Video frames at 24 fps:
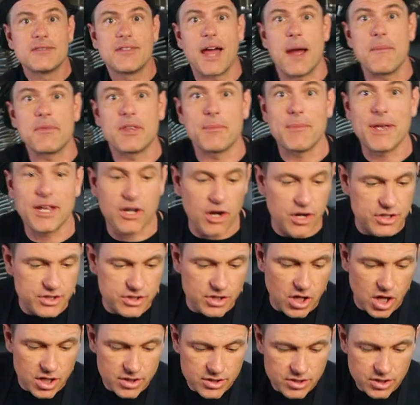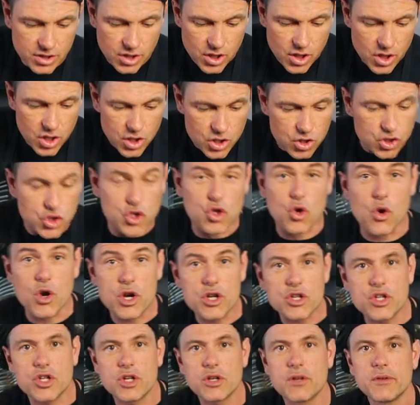Time to make our sauce.
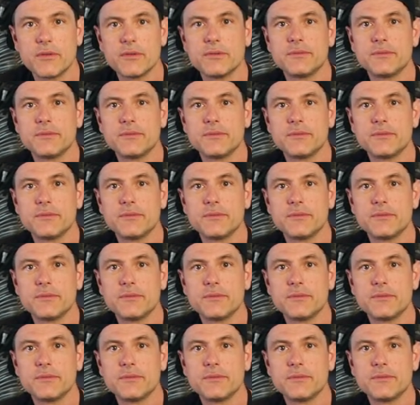George,